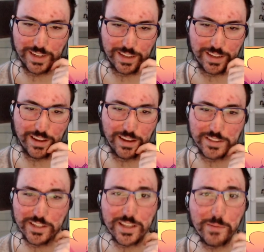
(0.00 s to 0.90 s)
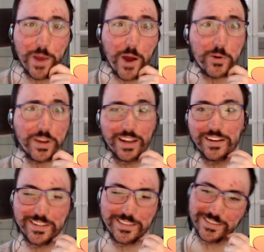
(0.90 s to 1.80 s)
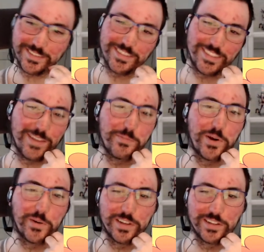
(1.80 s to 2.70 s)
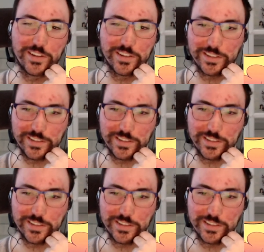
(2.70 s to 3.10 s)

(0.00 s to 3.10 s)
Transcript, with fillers: ah, she's a bogan. A bogan girl.